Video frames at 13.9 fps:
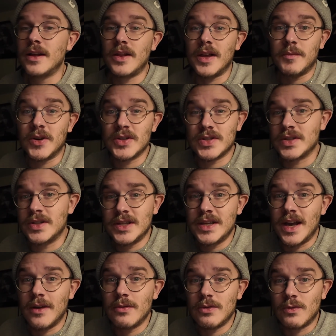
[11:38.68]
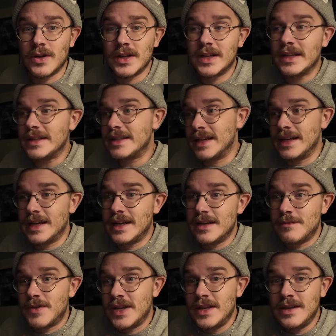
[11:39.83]
Like personally, I would want it at
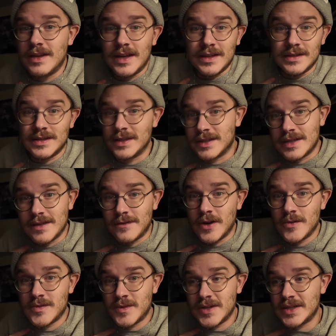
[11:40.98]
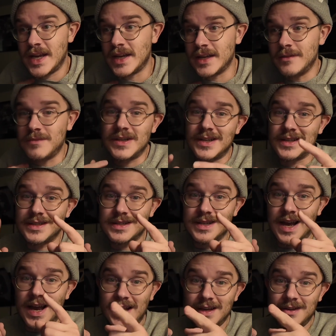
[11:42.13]
1080p and 60 frames per second because
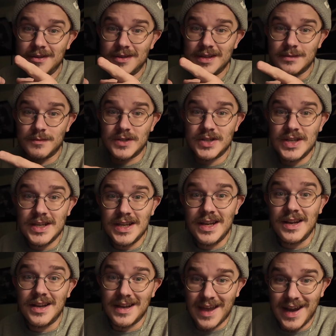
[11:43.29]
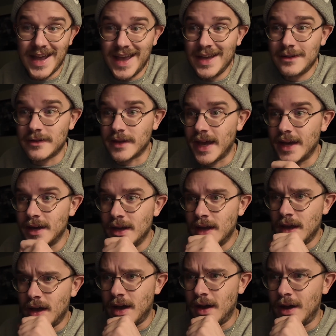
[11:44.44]
I know this machine can handle that.
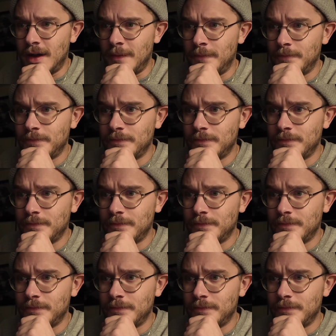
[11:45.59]
But